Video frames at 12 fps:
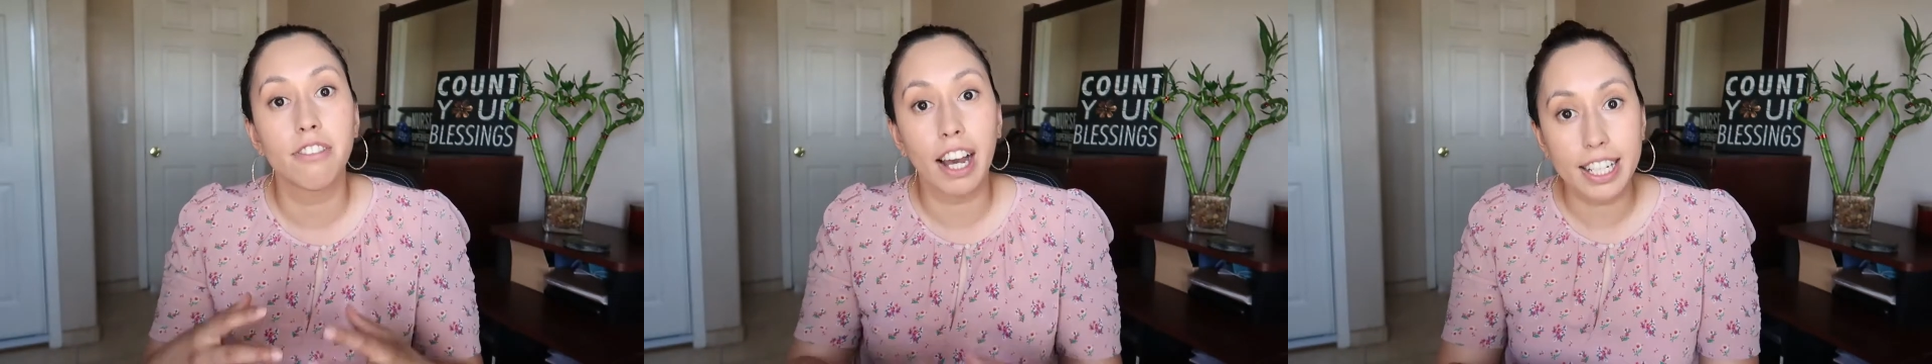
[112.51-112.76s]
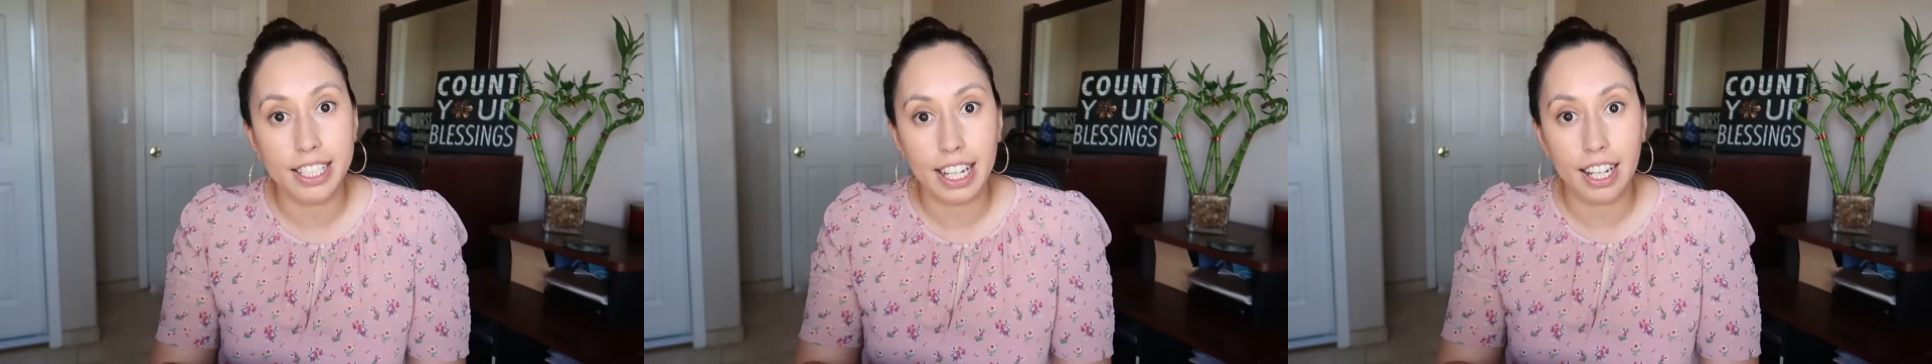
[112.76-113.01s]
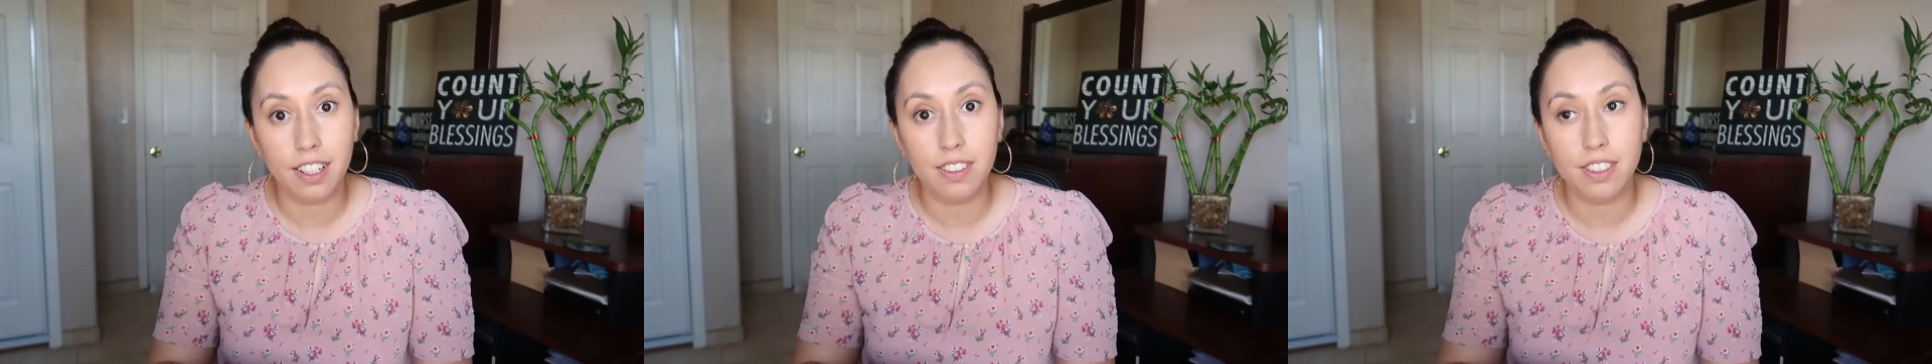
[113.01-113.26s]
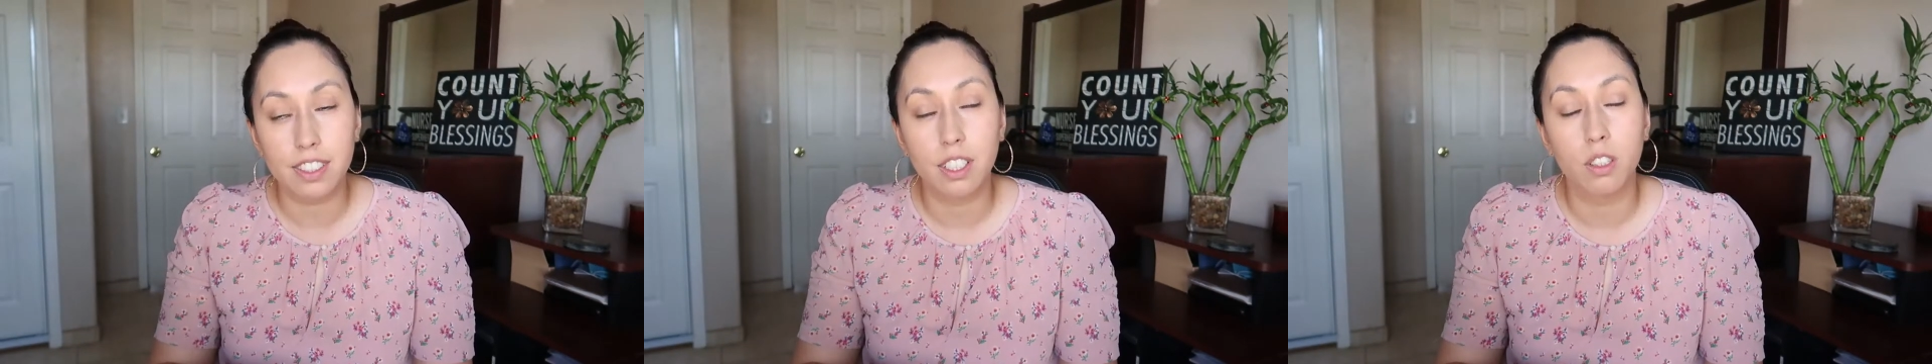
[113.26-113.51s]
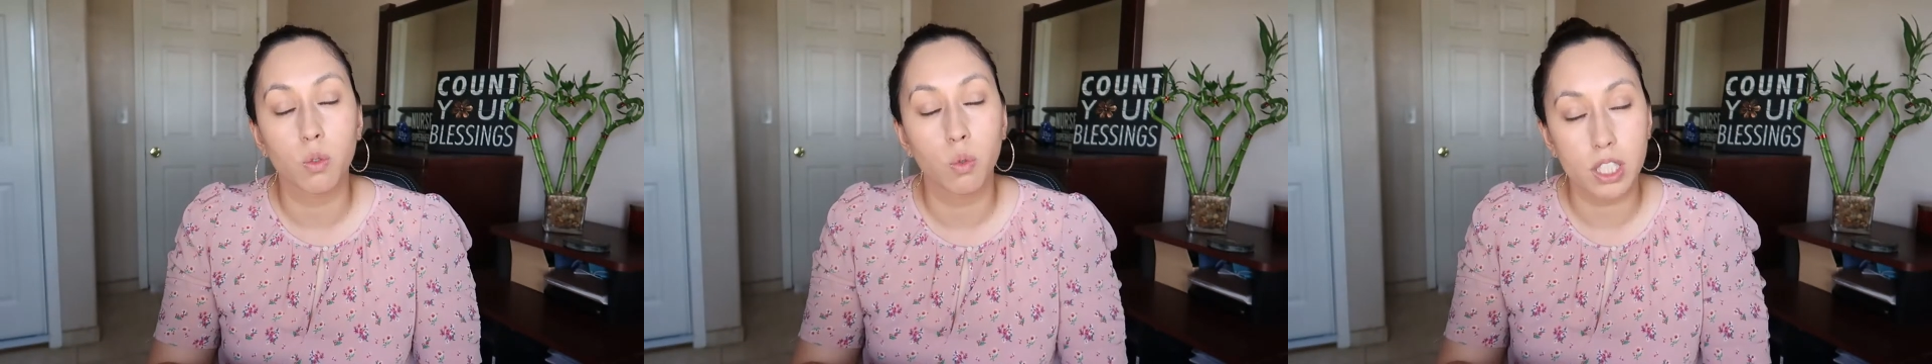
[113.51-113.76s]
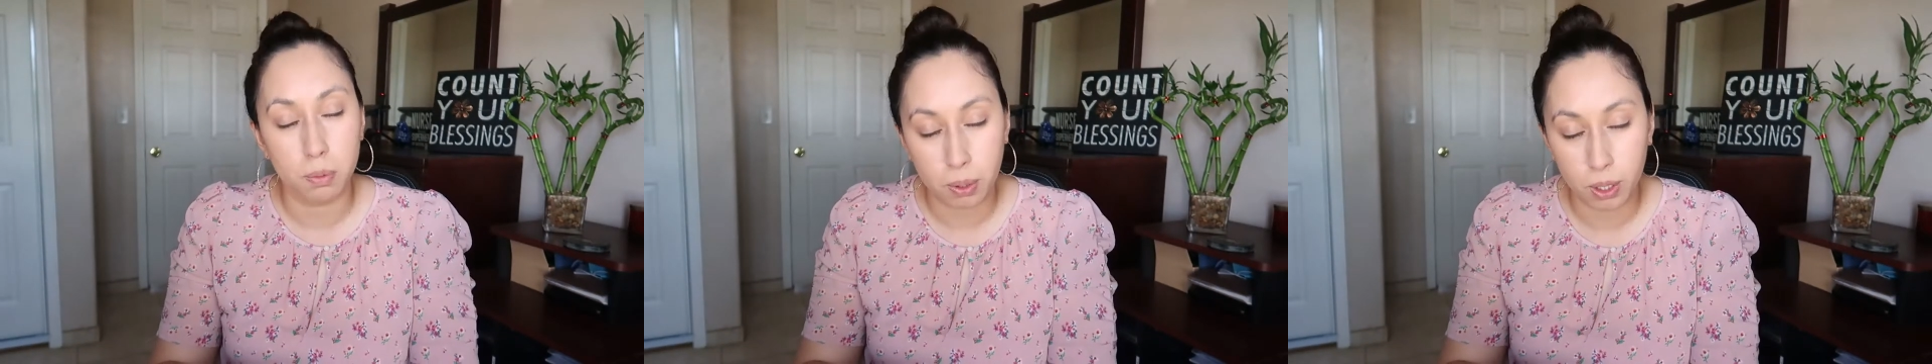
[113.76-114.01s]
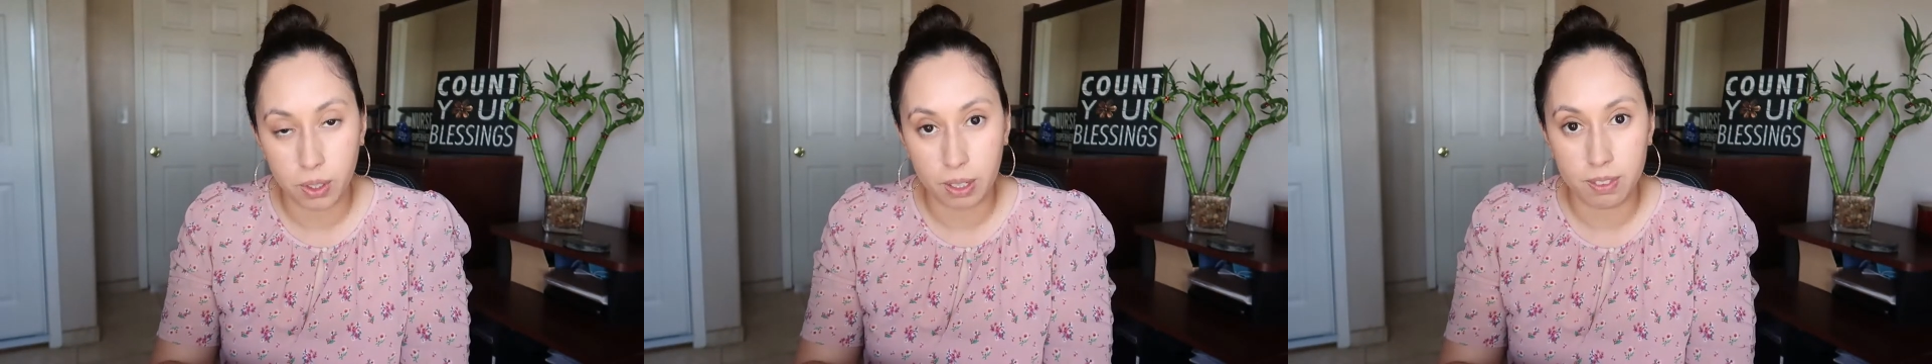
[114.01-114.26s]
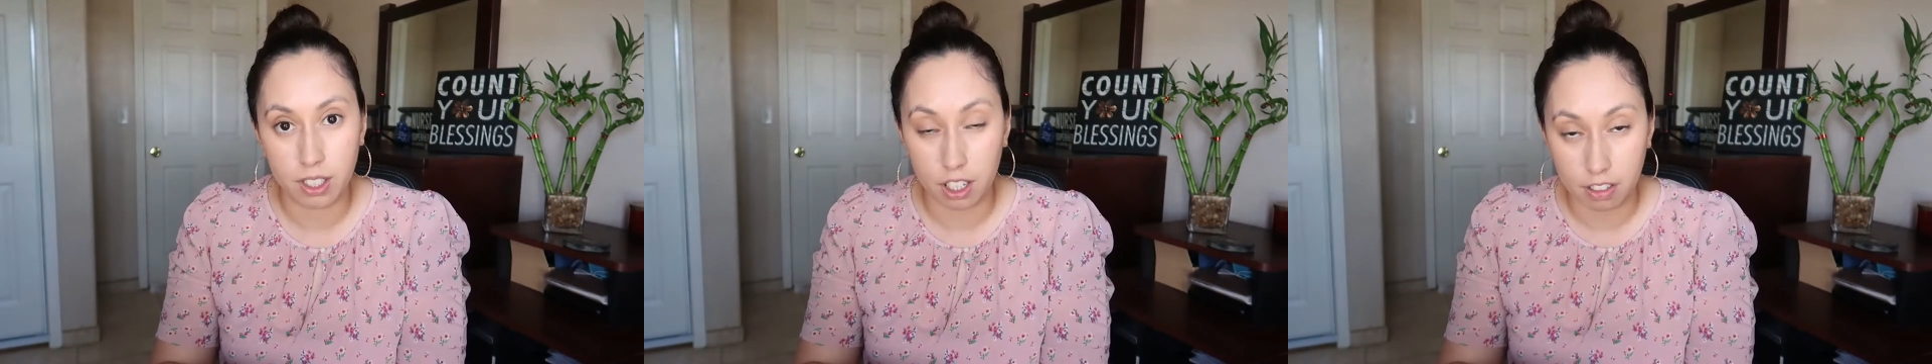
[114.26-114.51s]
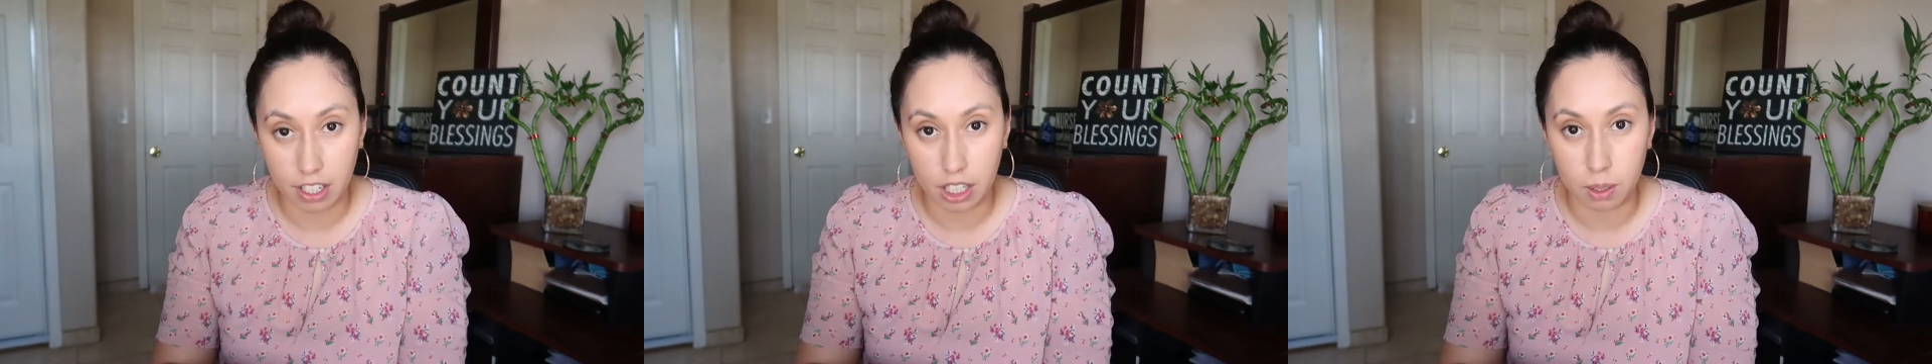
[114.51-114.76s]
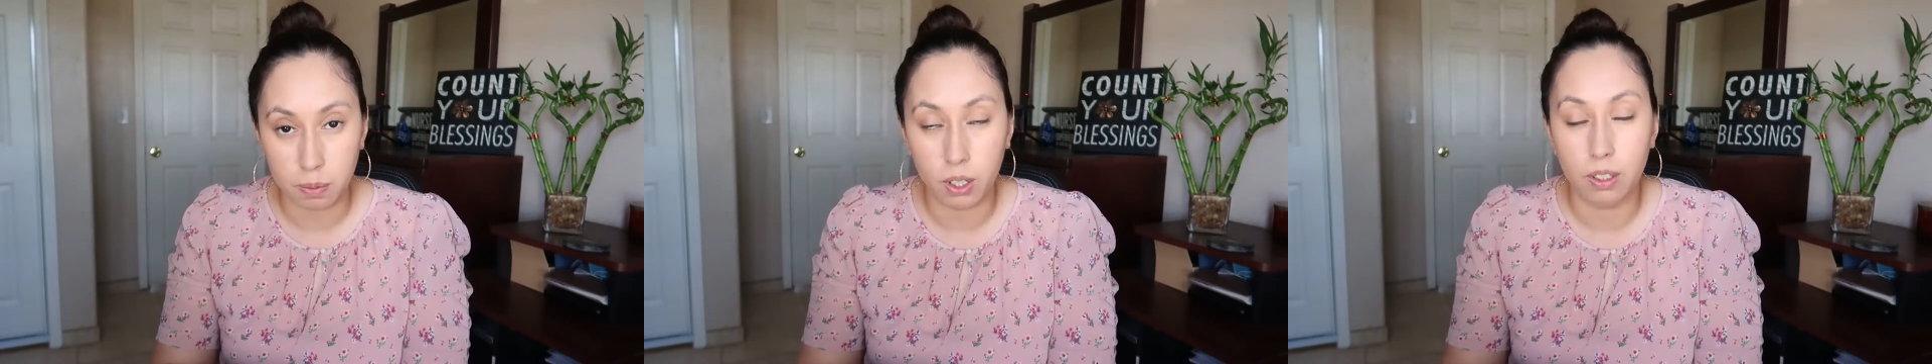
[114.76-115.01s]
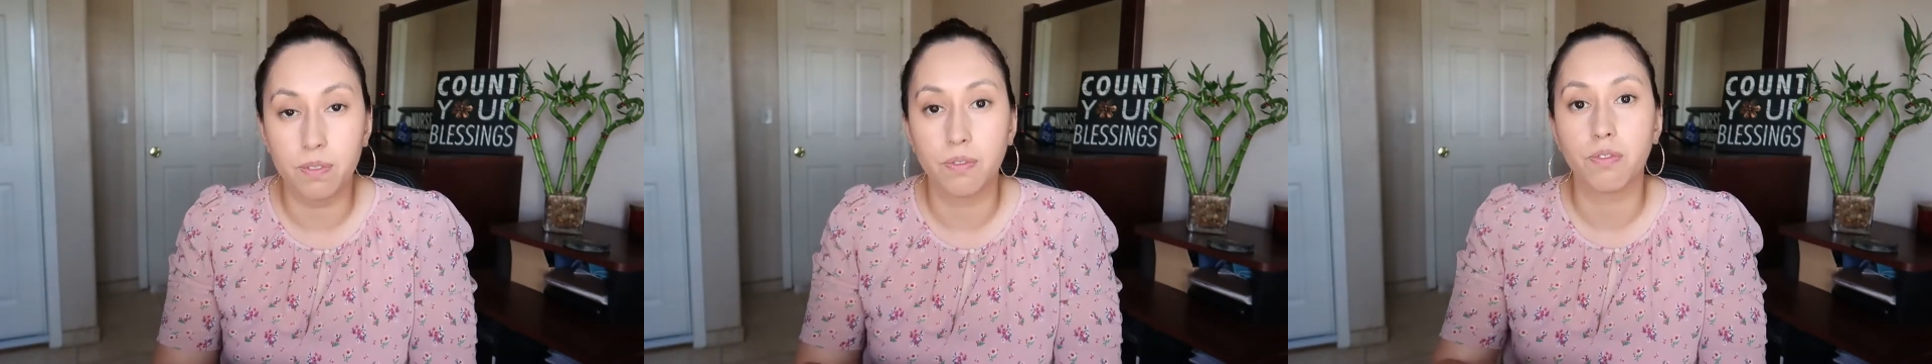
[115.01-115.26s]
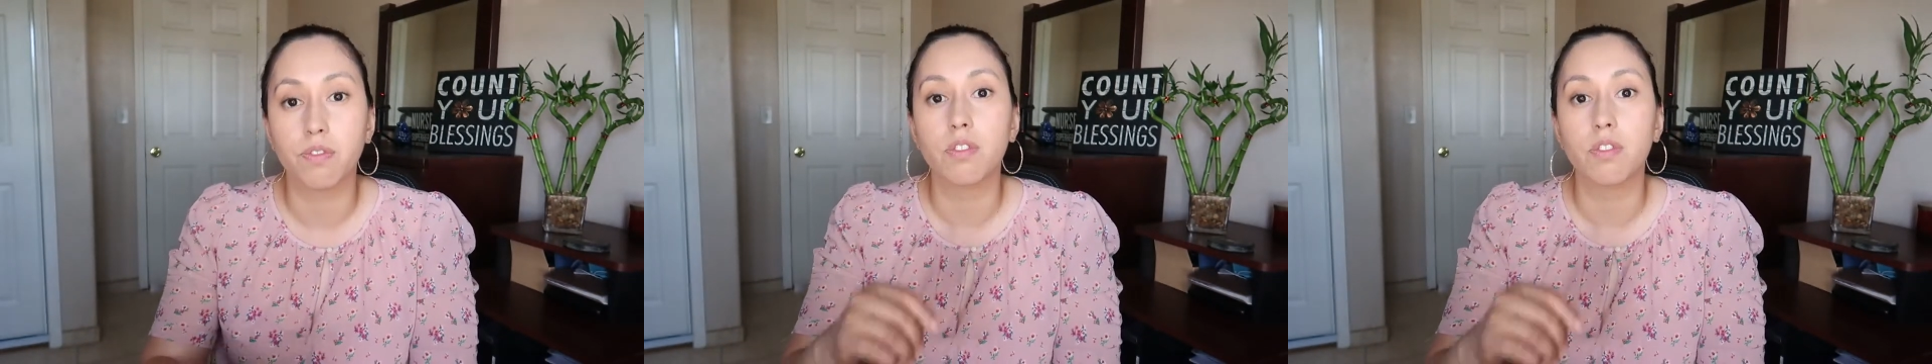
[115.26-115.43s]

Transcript: find out which programs are available,